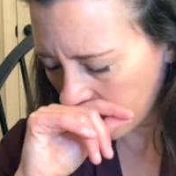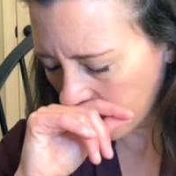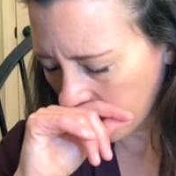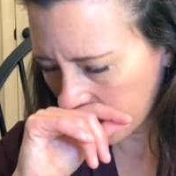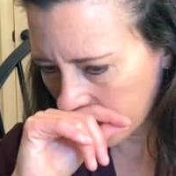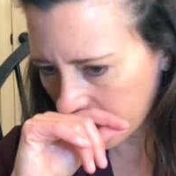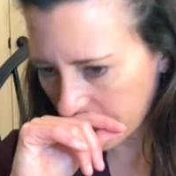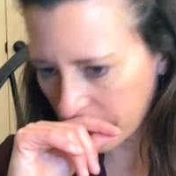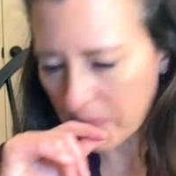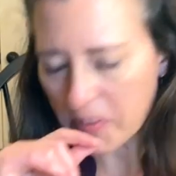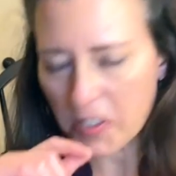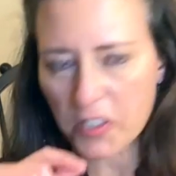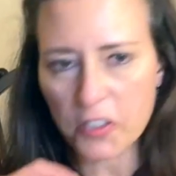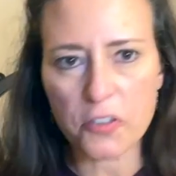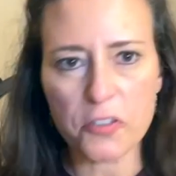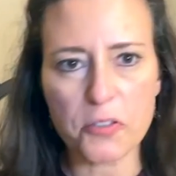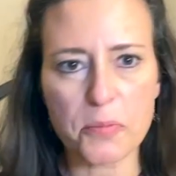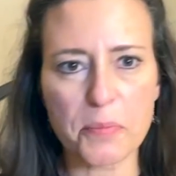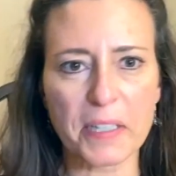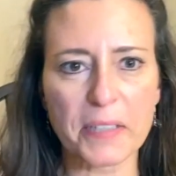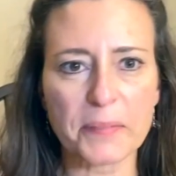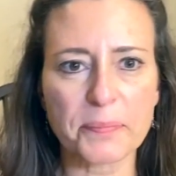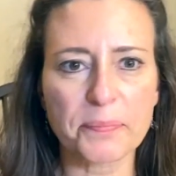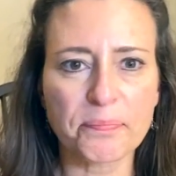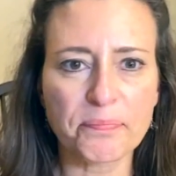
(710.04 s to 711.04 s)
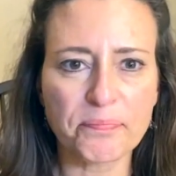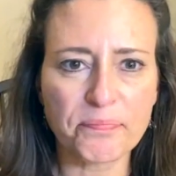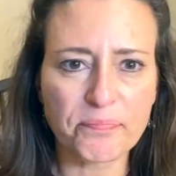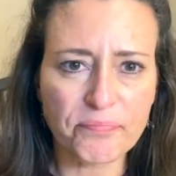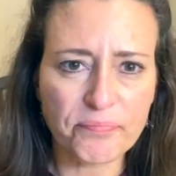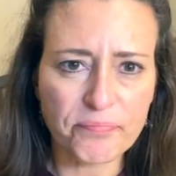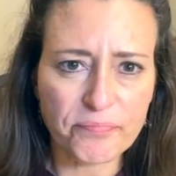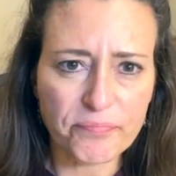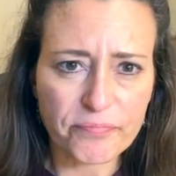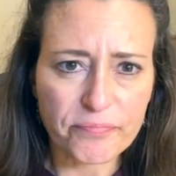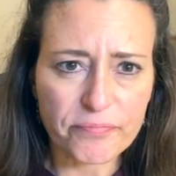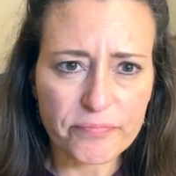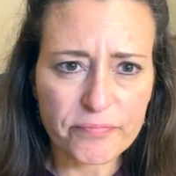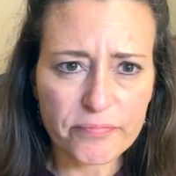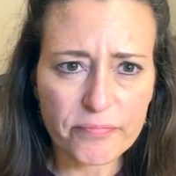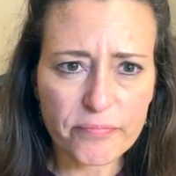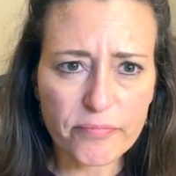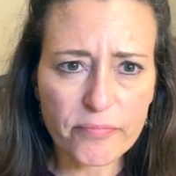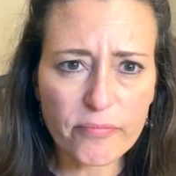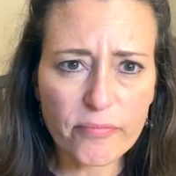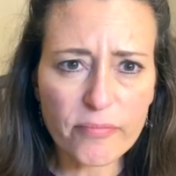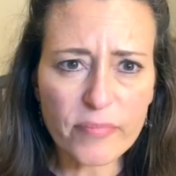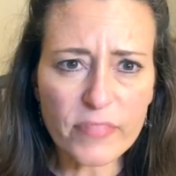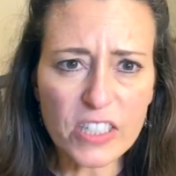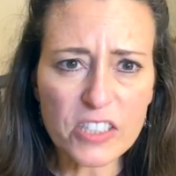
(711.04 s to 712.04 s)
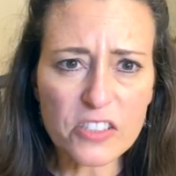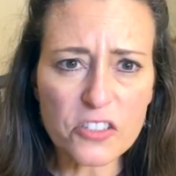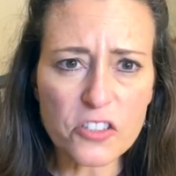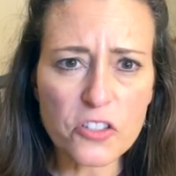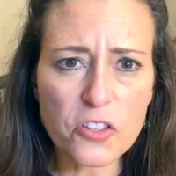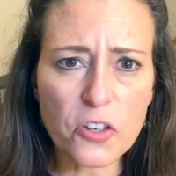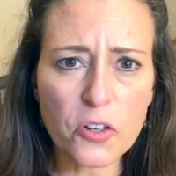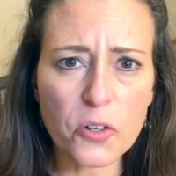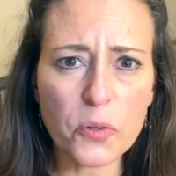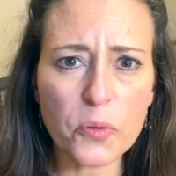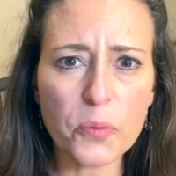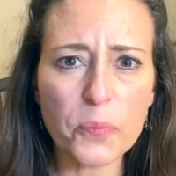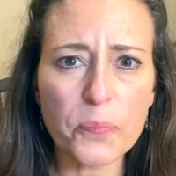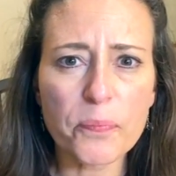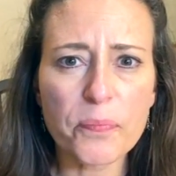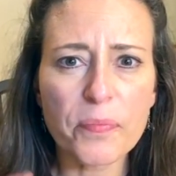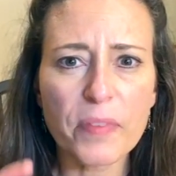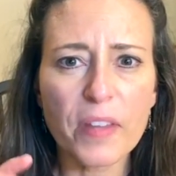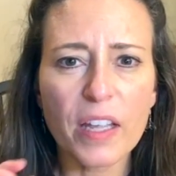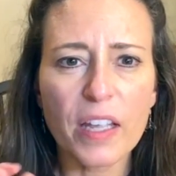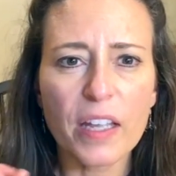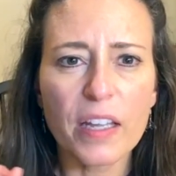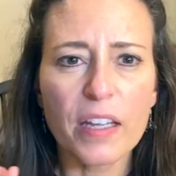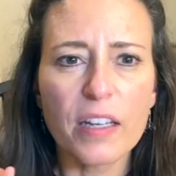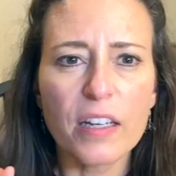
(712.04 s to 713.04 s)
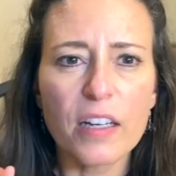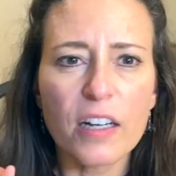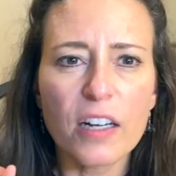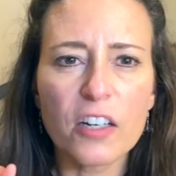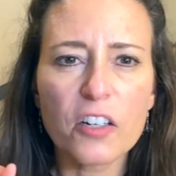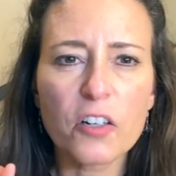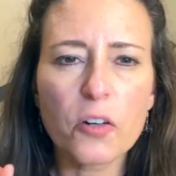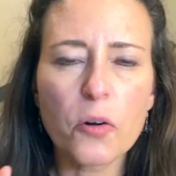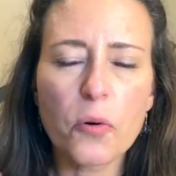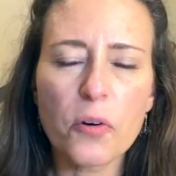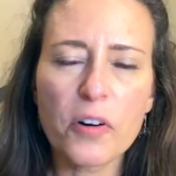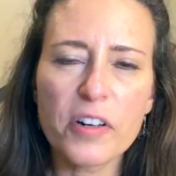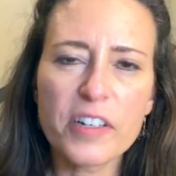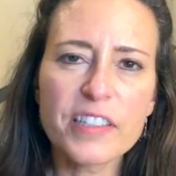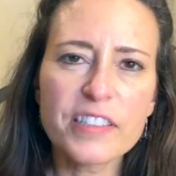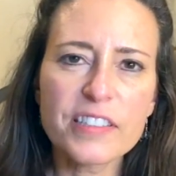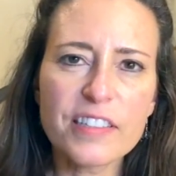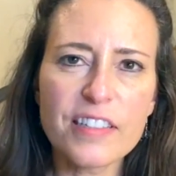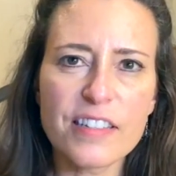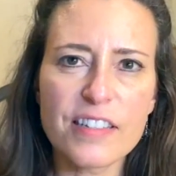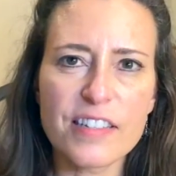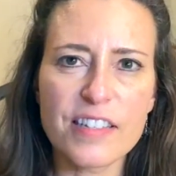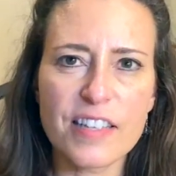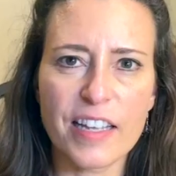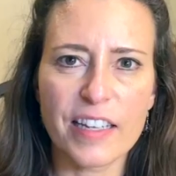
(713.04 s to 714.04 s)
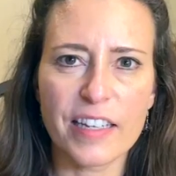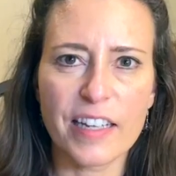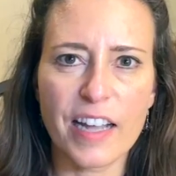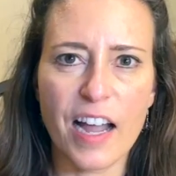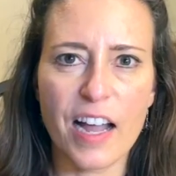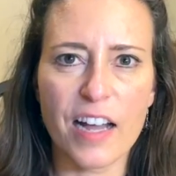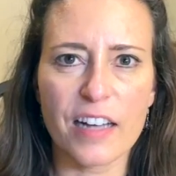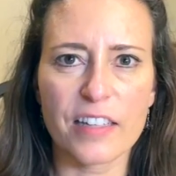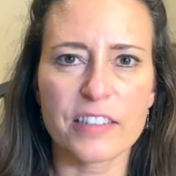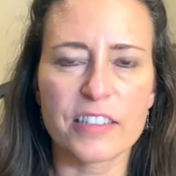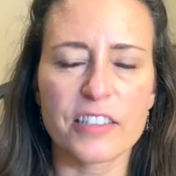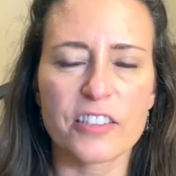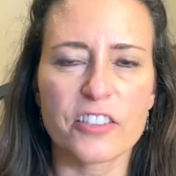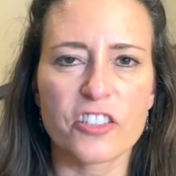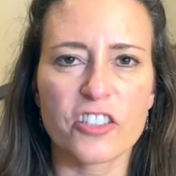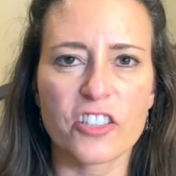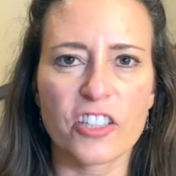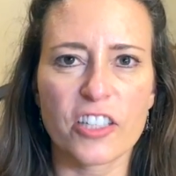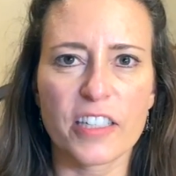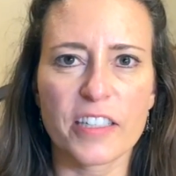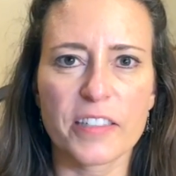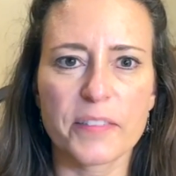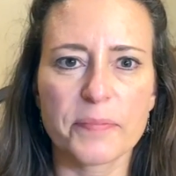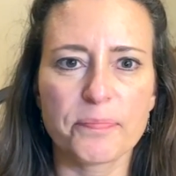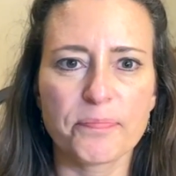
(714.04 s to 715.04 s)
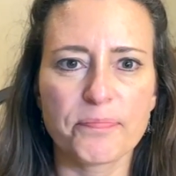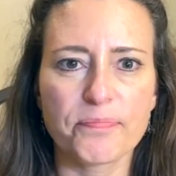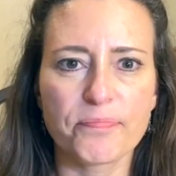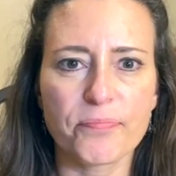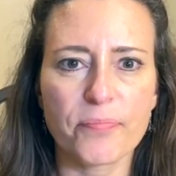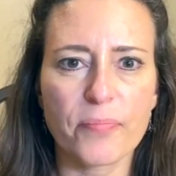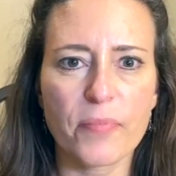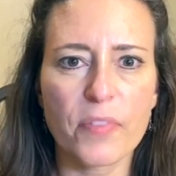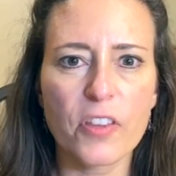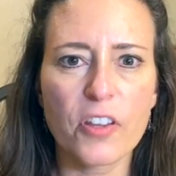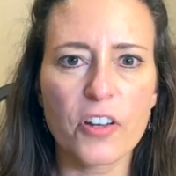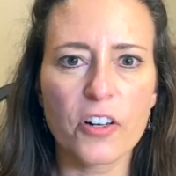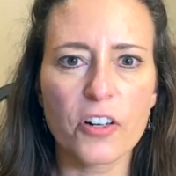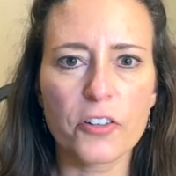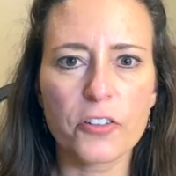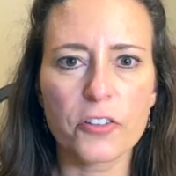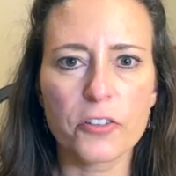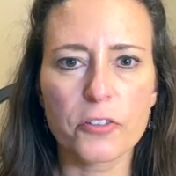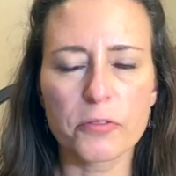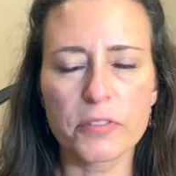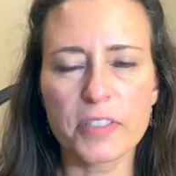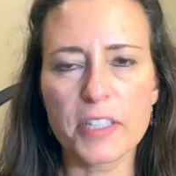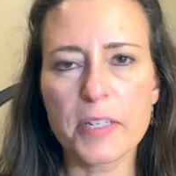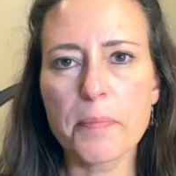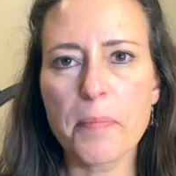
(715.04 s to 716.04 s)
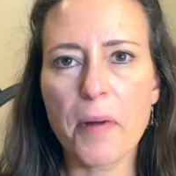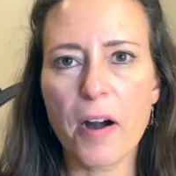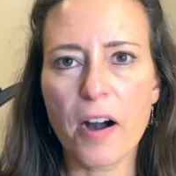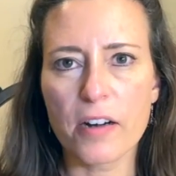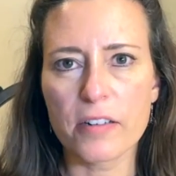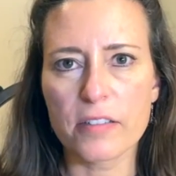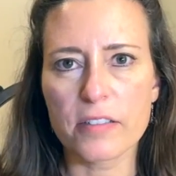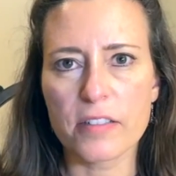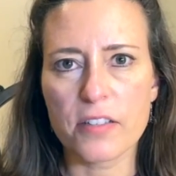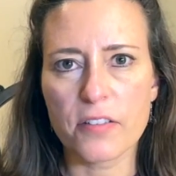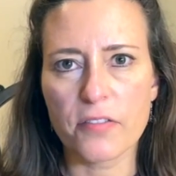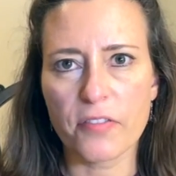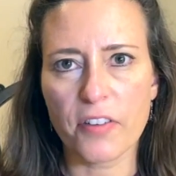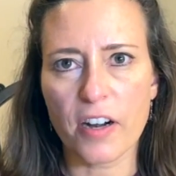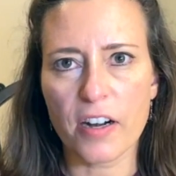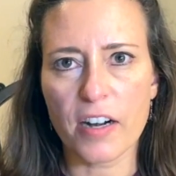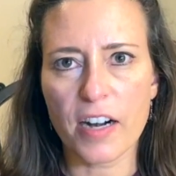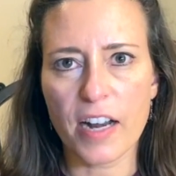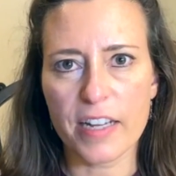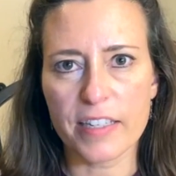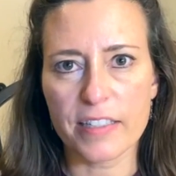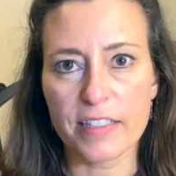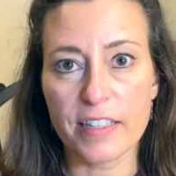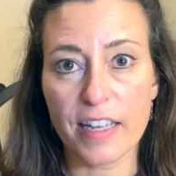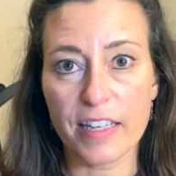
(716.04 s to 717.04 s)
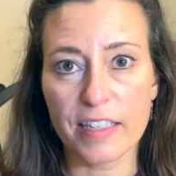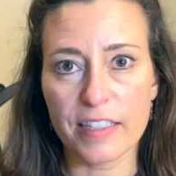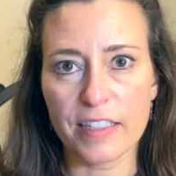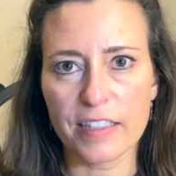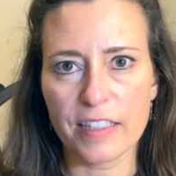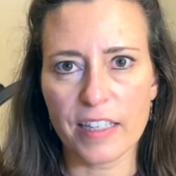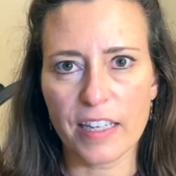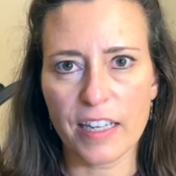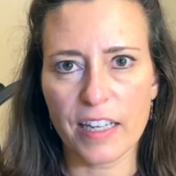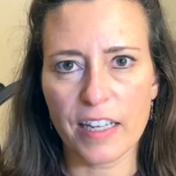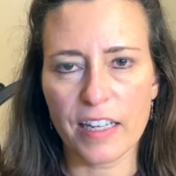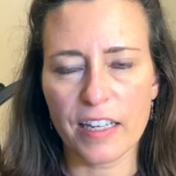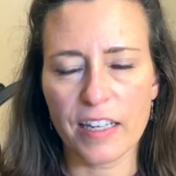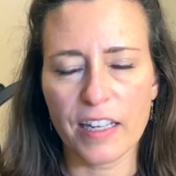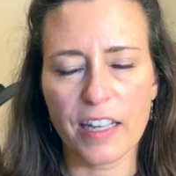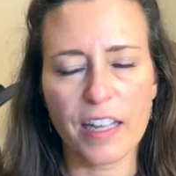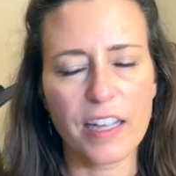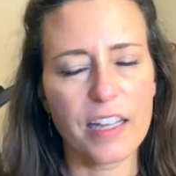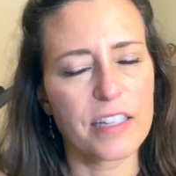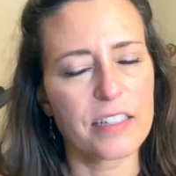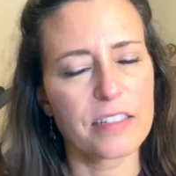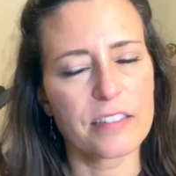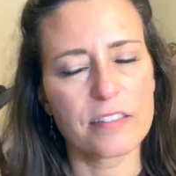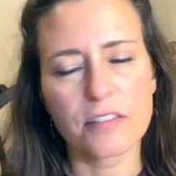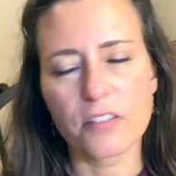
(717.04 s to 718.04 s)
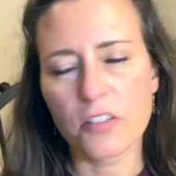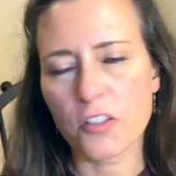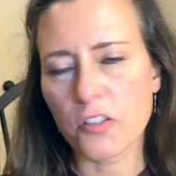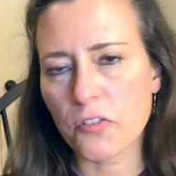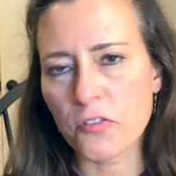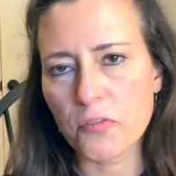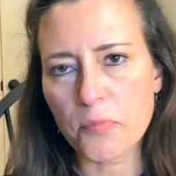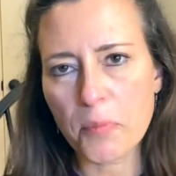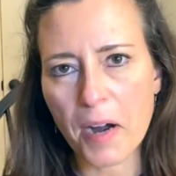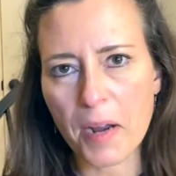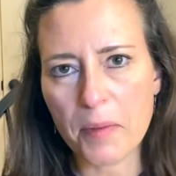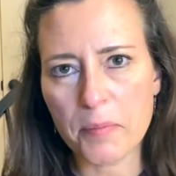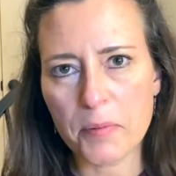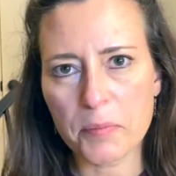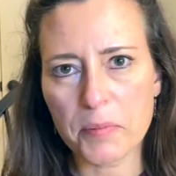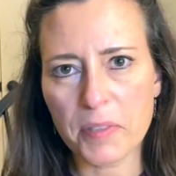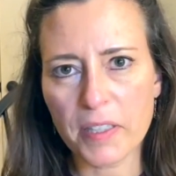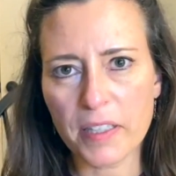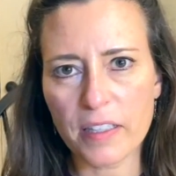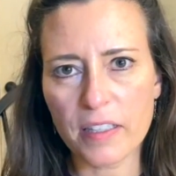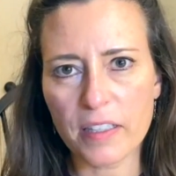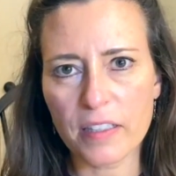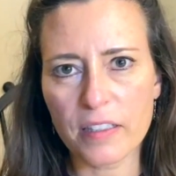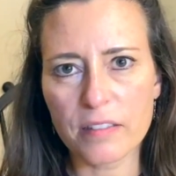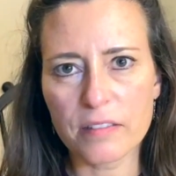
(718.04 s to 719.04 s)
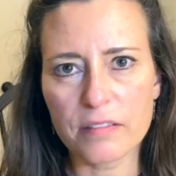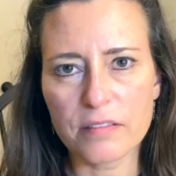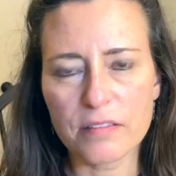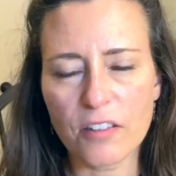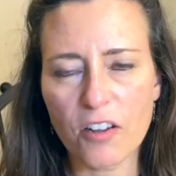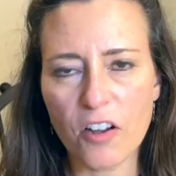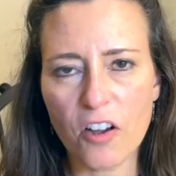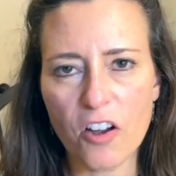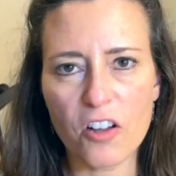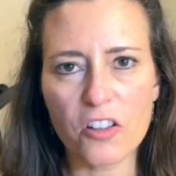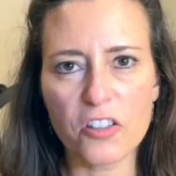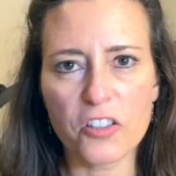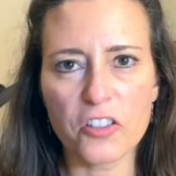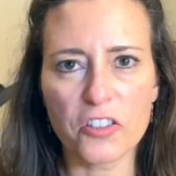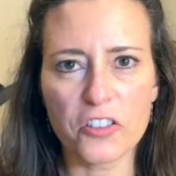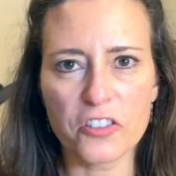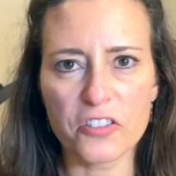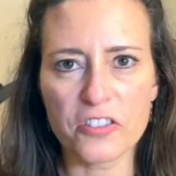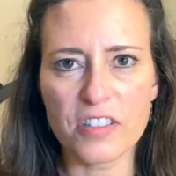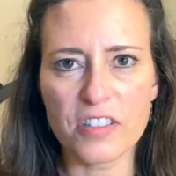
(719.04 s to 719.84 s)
Excuse me. So, according to psychology, there are 3 parts of our identity, and you've probably all heard